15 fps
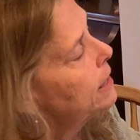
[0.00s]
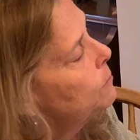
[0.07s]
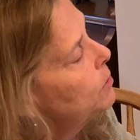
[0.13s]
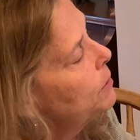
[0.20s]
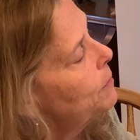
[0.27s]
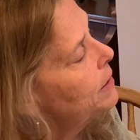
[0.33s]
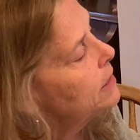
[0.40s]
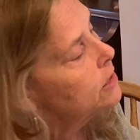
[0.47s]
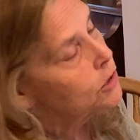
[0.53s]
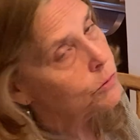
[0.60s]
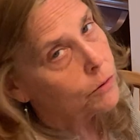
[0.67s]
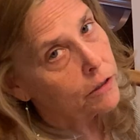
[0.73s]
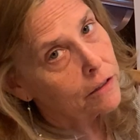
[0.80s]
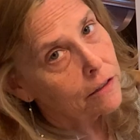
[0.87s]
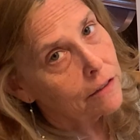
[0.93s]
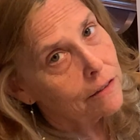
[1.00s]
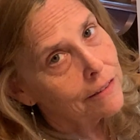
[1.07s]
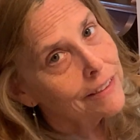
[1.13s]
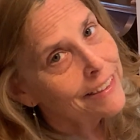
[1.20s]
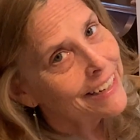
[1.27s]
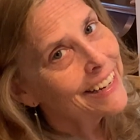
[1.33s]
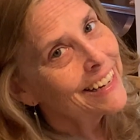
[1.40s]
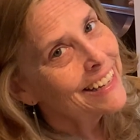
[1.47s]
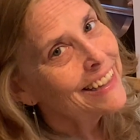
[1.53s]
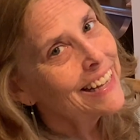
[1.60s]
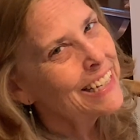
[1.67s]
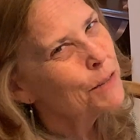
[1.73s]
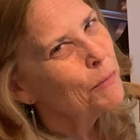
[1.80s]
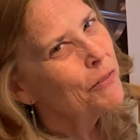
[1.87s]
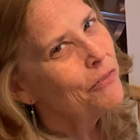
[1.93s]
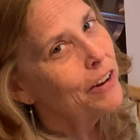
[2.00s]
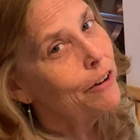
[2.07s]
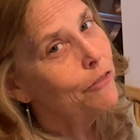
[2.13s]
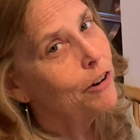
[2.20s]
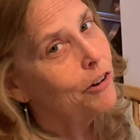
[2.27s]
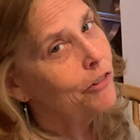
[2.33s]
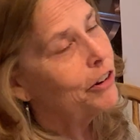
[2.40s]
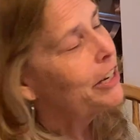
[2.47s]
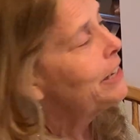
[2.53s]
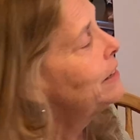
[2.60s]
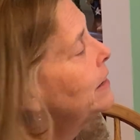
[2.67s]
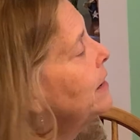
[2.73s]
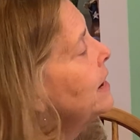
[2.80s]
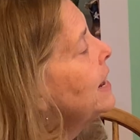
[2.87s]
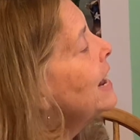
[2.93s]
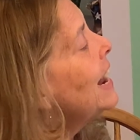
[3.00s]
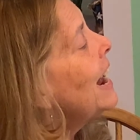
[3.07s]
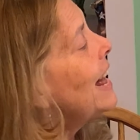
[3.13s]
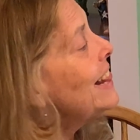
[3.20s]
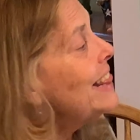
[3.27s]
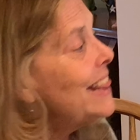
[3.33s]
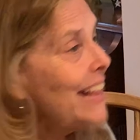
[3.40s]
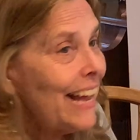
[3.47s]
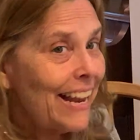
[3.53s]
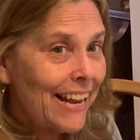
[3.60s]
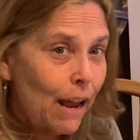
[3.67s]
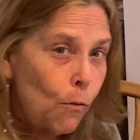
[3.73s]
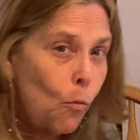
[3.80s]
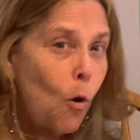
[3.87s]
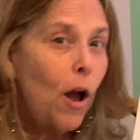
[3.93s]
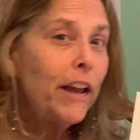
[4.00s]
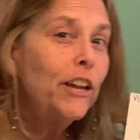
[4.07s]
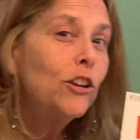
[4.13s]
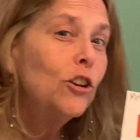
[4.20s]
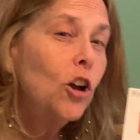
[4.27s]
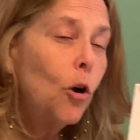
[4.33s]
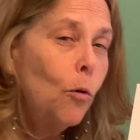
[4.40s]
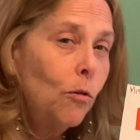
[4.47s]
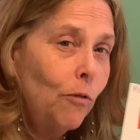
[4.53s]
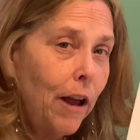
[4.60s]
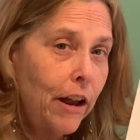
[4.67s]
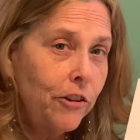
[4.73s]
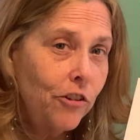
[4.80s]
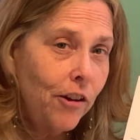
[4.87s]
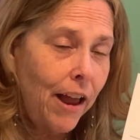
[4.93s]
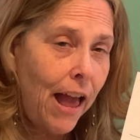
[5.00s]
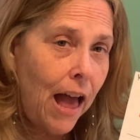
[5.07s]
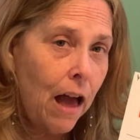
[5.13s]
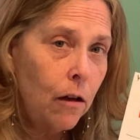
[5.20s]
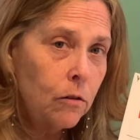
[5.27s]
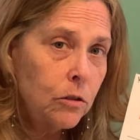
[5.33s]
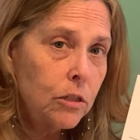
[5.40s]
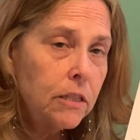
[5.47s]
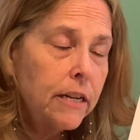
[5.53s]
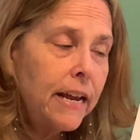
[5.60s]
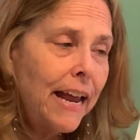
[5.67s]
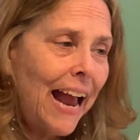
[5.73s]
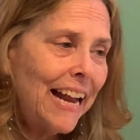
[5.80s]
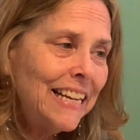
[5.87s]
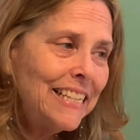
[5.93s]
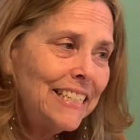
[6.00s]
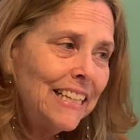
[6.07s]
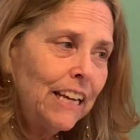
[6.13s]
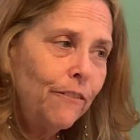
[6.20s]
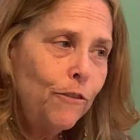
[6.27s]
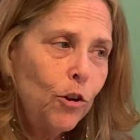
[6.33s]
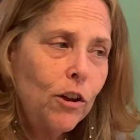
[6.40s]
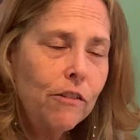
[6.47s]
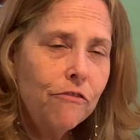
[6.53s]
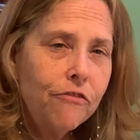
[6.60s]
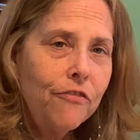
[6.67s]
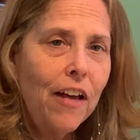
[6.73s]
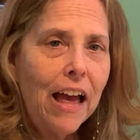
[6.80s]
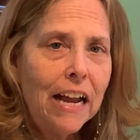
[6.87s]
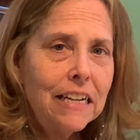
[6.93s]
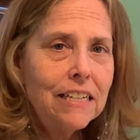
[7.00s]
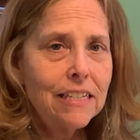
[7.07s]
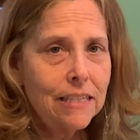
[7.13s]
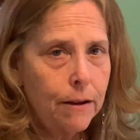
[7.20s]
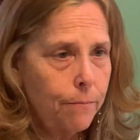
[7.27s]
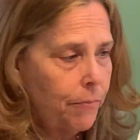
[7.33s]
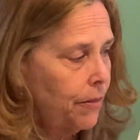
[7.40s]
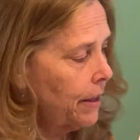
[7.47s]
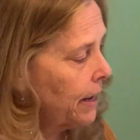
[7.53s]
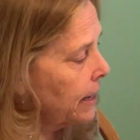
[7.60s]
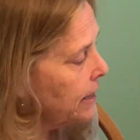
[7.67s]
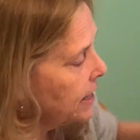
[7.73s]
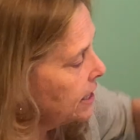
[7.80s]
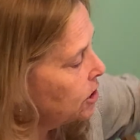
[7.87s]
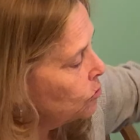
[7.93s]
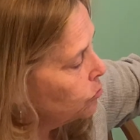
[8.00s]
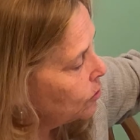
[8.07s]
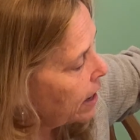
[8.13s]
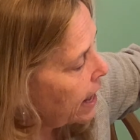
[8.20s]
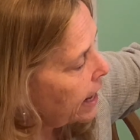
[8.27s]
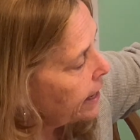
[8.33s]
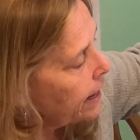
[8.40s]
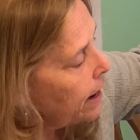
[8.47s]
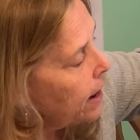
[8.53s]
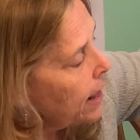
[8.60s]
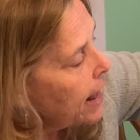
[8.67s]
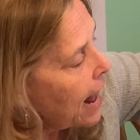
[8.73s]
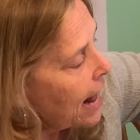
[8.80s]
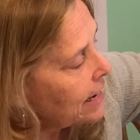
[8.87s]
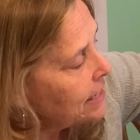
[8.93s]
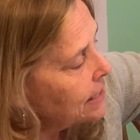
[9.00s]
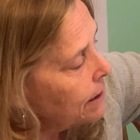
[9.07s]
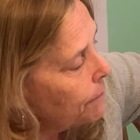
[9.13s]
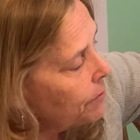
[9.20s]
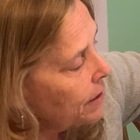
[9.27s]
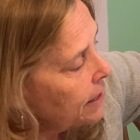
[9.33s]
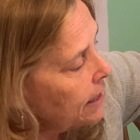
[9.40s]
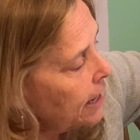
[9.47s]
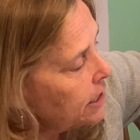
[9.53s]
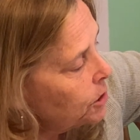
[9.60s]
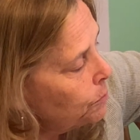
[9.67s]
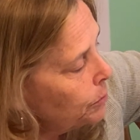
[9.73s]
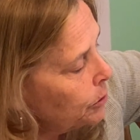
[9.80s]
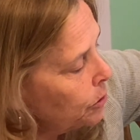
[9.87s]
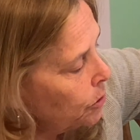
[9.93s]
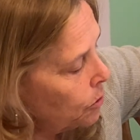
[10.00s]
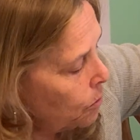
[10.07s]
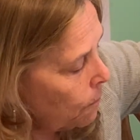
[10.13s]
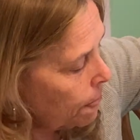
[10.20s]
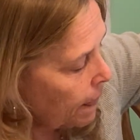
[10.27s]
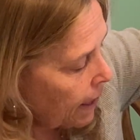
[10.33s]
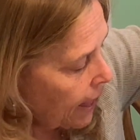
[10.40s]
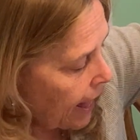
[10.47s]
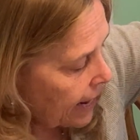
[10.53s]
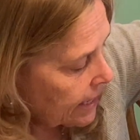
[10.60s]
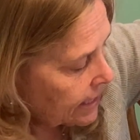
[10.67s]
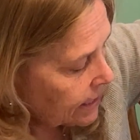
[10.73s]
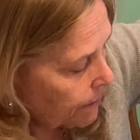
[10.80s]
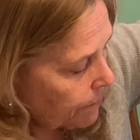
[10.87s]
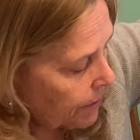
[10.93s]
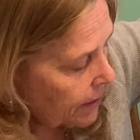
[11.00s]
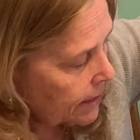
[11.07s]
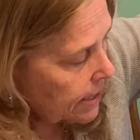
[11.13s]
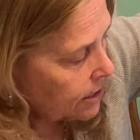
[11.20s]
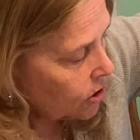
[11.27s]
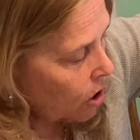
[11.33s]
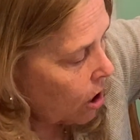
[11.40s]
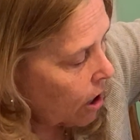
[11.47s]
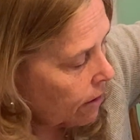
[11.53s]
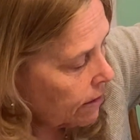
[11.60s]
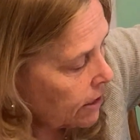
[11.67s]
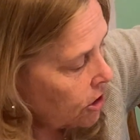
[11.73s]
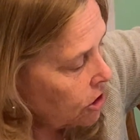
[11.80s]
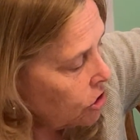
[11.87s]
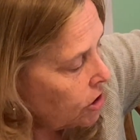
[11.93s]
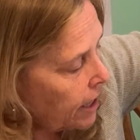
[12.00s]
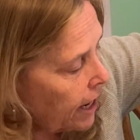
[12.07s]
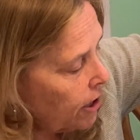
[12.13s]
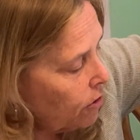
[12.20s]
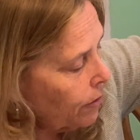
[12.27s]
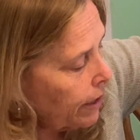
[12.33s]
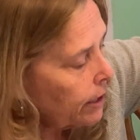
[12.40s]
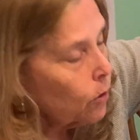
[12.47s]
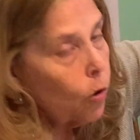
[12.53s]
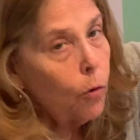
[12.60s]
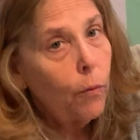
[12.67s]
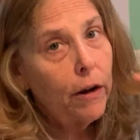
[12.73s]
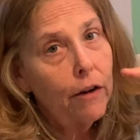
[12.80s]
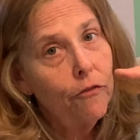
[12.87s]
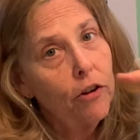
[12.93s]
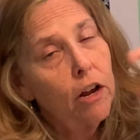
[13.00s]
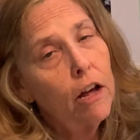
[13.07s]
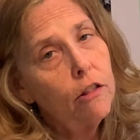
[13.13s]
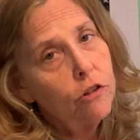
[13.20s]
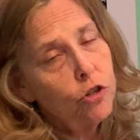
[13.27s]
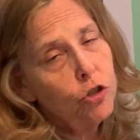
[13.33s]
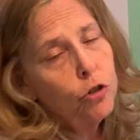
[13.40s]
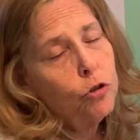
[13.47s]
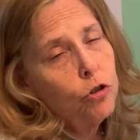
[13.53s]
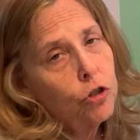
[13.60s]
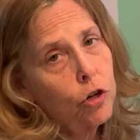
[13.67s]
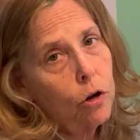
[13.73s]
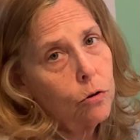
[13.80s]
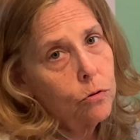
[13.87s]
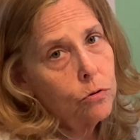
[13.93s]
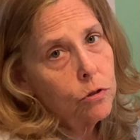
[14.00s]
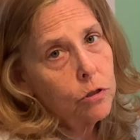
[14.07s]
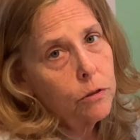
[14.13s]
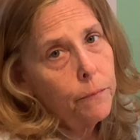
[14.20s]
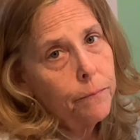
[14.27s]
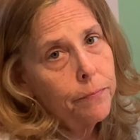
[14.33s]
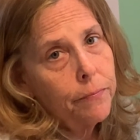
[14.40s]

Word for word: And what about this one? Yeah, that's my favorite, green. And then I want you to go around your house and see if you can find something that's red and something that's blue and something that's orange and green or whatever colors you chose.